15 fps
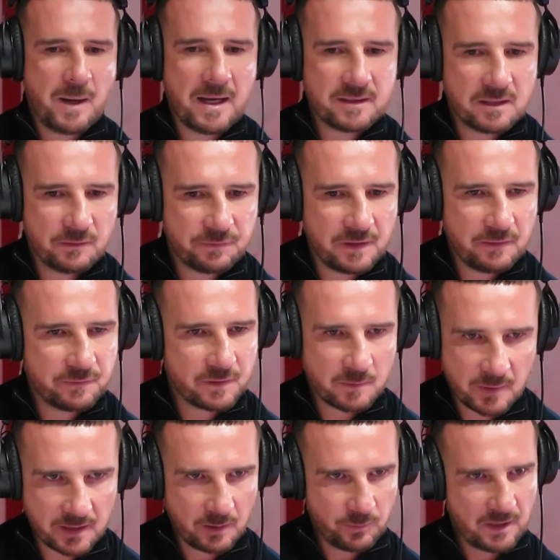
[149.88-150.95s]
bad defeat for
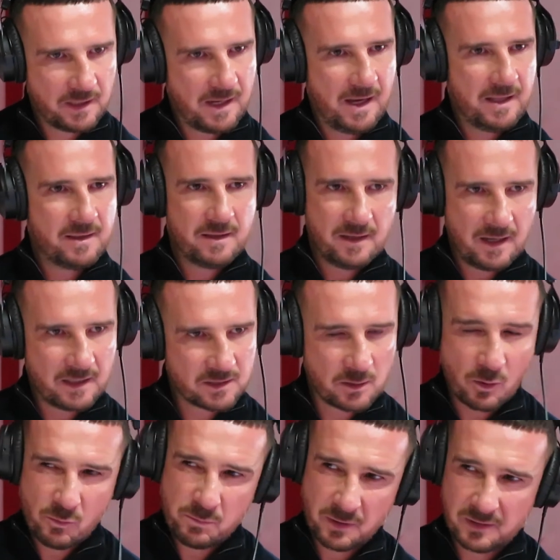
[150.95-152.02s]
them at the weekend, I
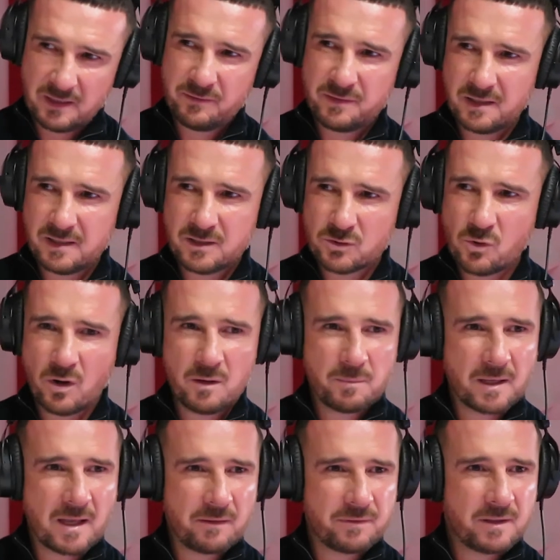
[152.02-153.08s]
still believe that he's got to
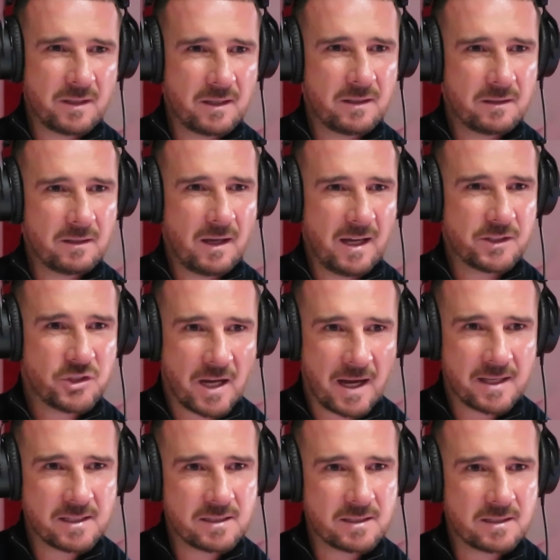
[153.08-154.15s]
be given a
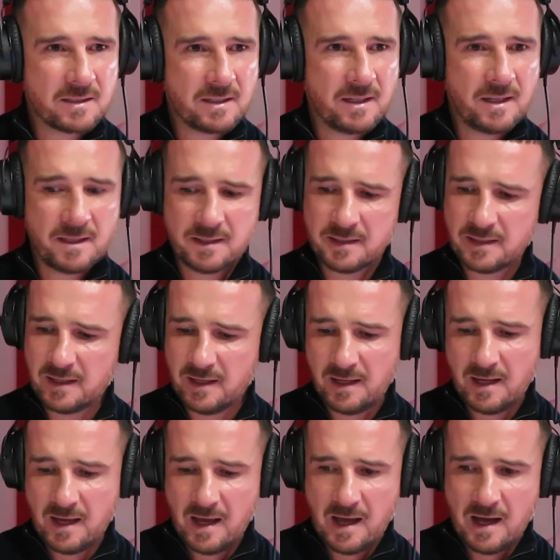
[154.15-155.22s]
chance. And
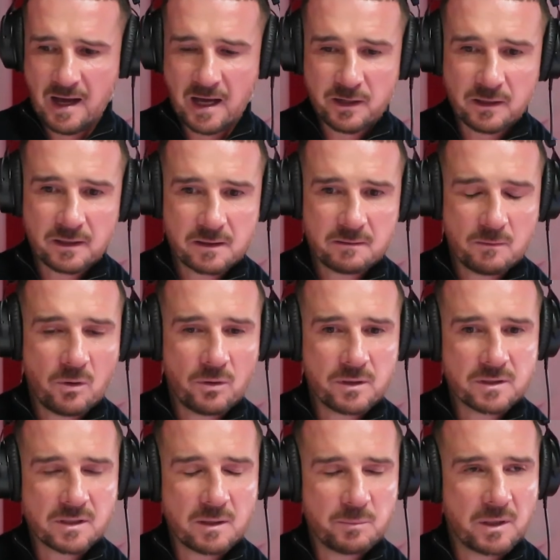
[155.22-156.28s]
I really
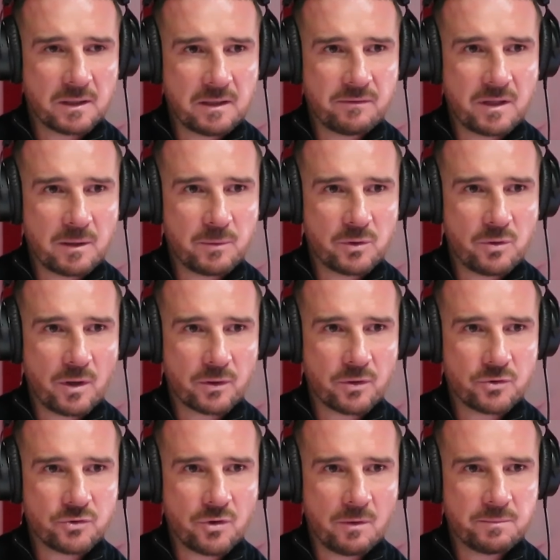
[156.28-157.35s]
honestly believe that he would do a
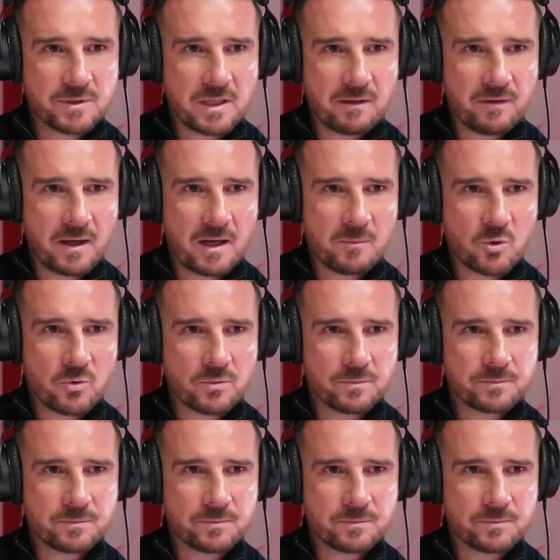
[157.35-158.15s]
good job, Stevie Hammel.